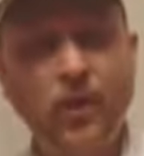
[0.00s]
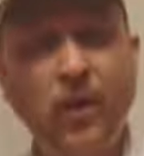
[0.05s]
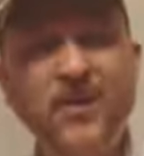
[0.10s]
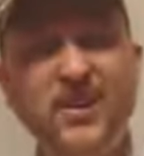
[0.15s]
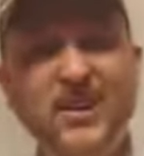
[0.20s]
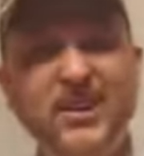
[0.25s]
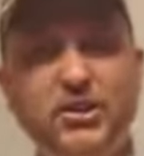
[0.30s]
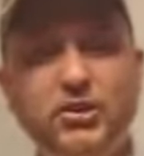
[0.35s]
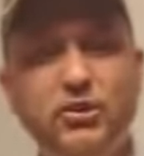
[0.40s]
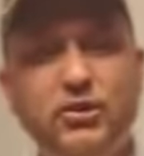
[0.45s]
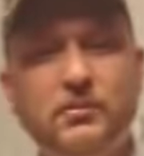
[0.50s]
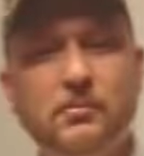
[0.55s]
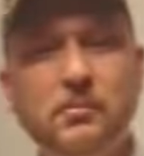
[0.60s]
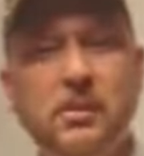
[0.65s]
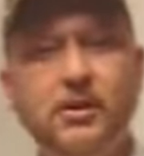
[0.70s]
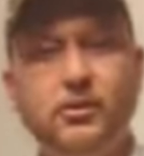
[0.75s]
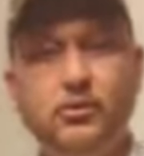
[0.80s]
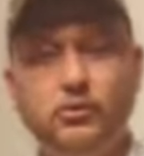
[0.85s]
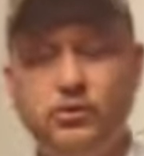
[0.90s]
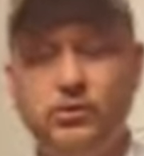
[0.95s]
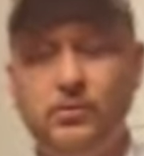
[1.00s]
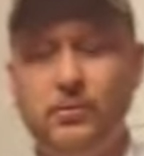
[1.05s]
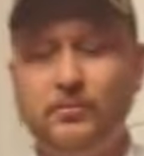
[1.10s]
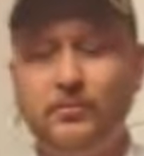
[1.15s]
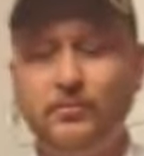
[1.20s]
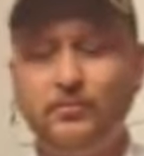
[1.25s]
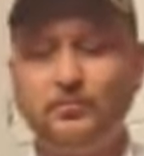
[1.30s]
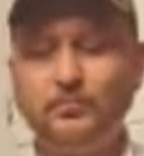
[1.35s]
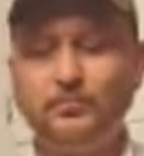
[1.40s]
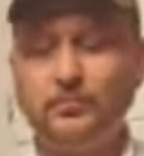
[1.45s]
eat you some pickles.
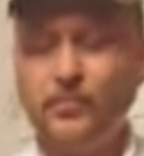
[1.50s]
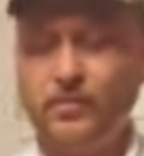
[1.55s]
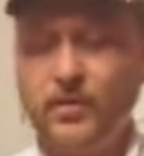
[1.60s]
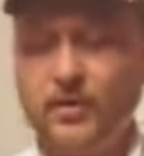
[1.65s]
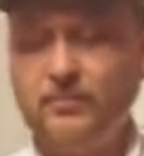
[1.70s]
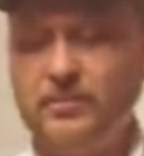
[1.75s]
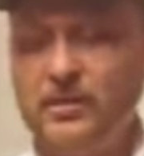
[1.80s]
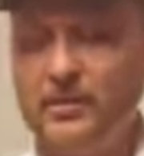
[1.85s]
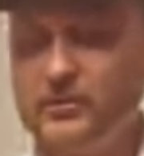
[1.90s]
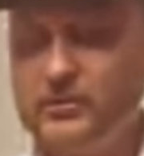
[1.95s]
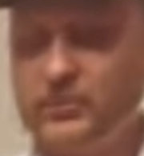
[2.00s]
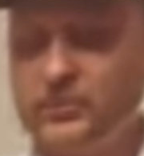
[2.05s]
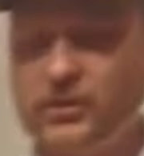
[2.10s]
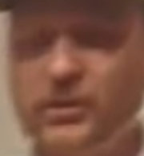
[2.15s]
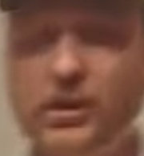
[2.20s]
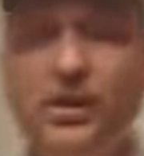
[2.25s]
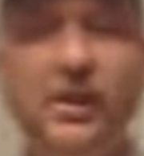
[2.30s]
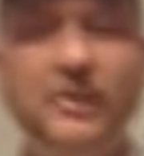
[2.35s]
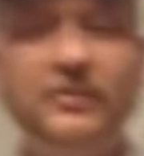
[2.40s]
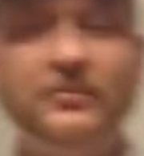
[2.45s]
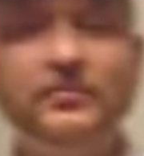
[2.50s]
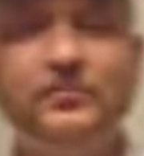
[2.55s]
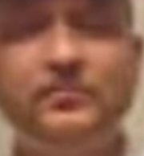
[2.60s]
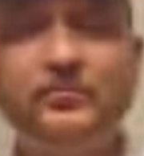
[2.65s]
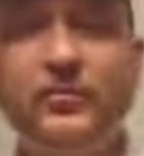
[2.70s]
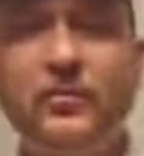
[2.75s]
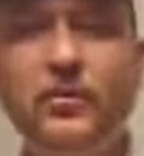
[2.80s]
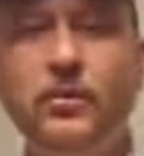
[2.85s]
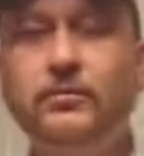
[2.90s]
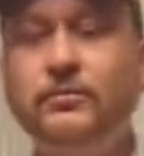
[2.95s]
Pickles are good
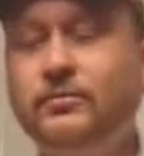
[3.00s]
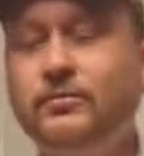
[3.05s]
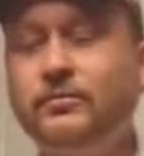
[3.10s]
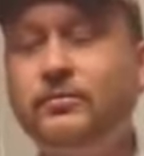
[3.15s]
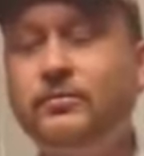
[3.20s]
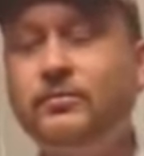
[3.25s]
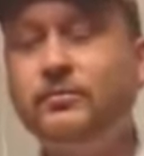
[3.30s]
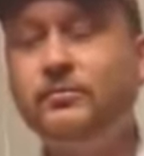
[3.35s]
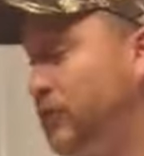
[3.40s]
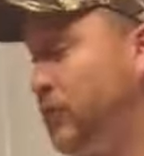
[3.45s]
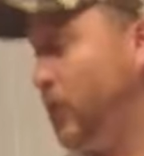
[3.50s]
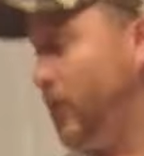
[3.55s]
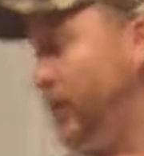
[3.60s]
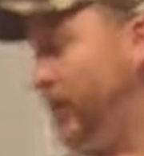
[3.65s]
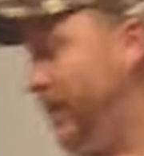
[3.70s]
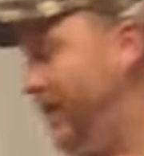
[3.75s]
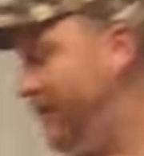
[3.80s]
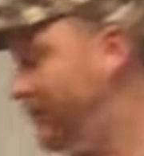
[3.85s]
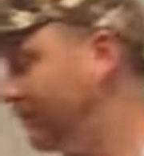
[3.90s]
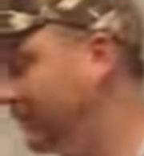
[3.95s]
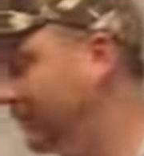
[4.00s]
for you.